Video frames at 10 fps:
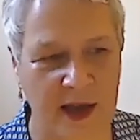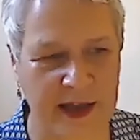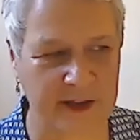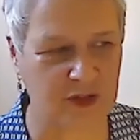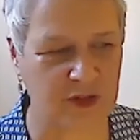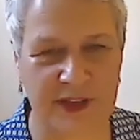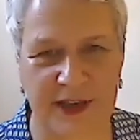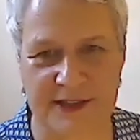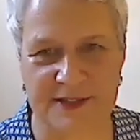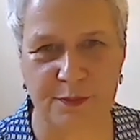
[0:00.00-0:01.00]
actually,
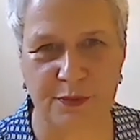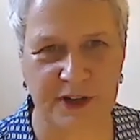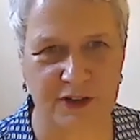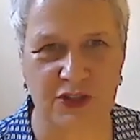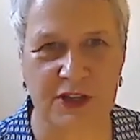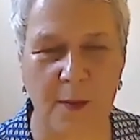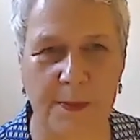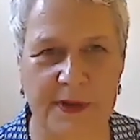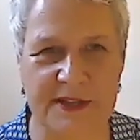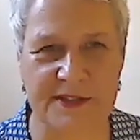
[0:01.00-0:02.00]
as production
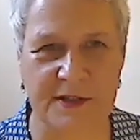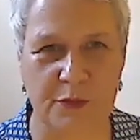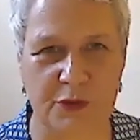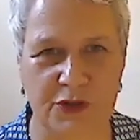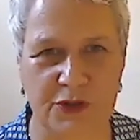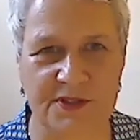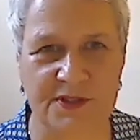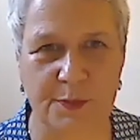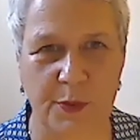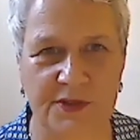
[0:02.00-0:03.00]
companies and producers,
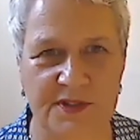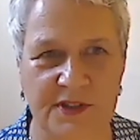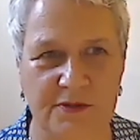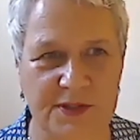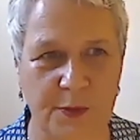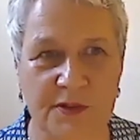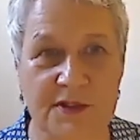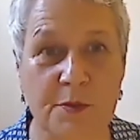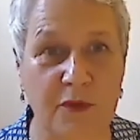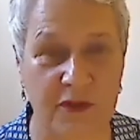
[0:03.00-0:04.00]
personally
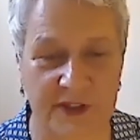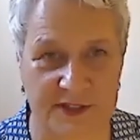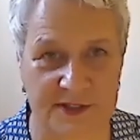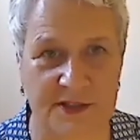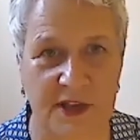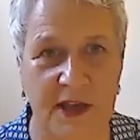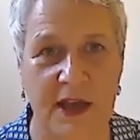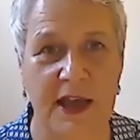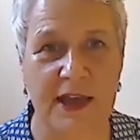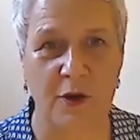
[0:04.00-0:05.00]
responsible for this in a